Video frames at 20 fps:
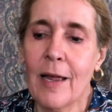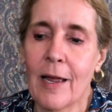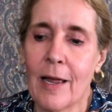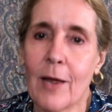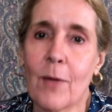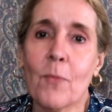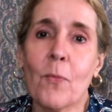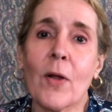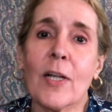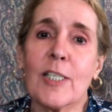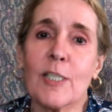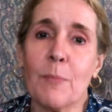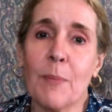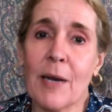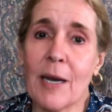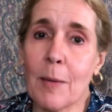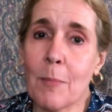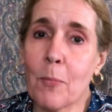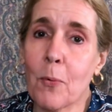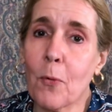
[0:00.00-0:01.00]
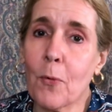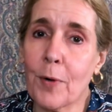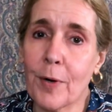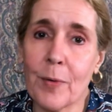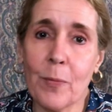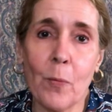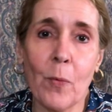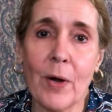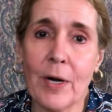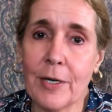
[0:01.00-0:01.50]
and what's been
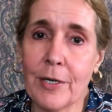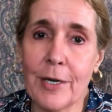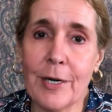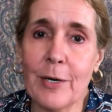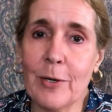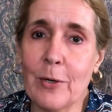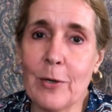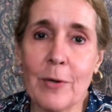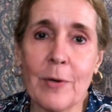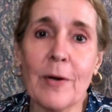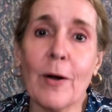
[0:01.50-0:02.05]
important one year